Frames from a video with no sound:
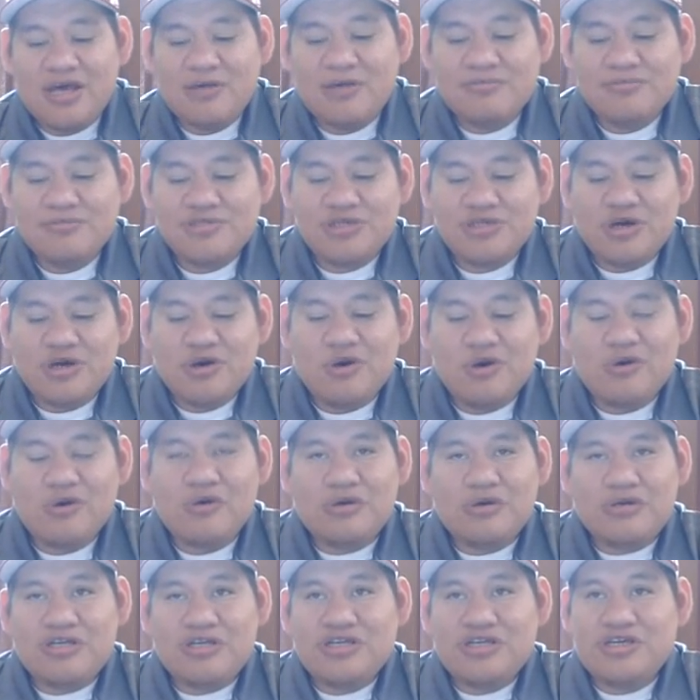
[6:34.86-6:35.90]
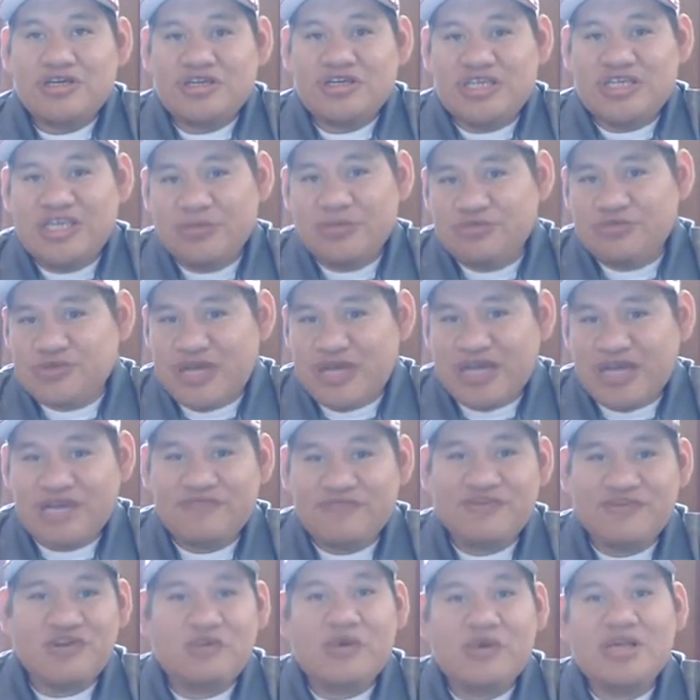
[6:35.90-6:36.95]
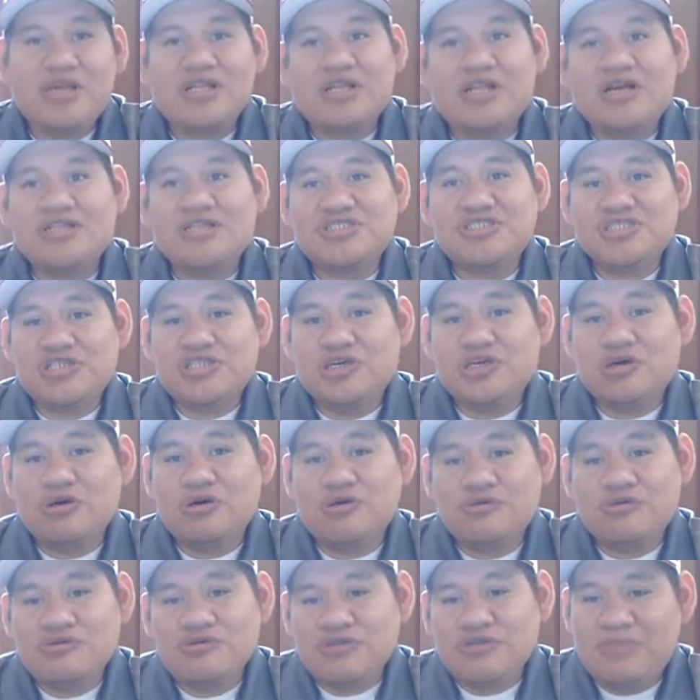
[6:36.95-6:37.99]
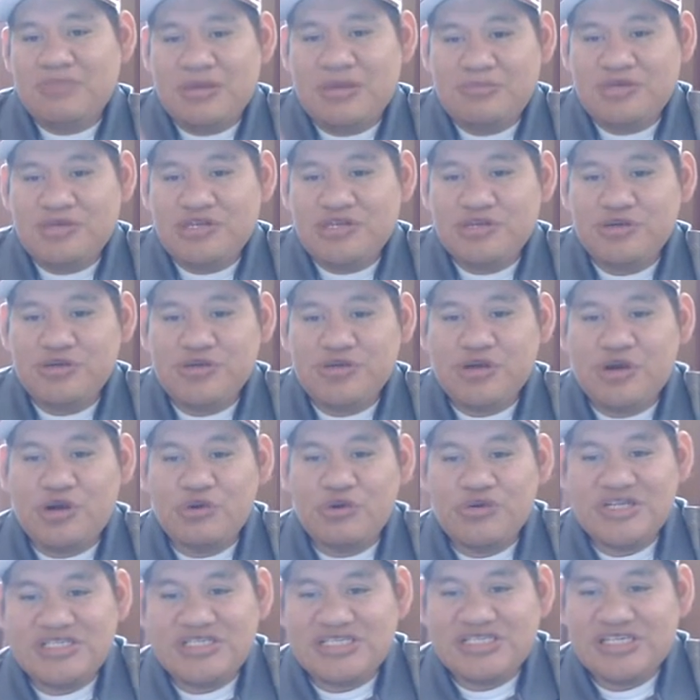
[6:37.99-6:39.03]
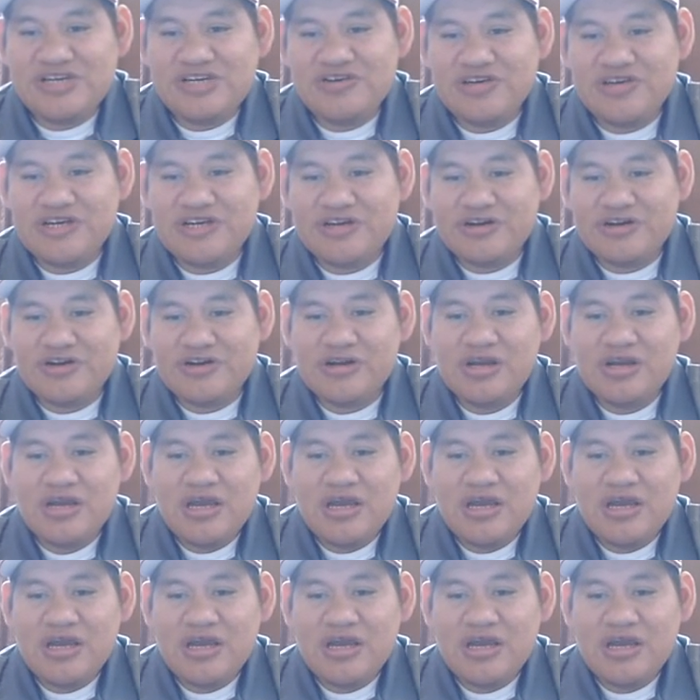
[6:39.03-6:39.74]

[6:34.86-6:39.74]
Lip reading: so you could keep track of your weight loss, you maybe do your own interior.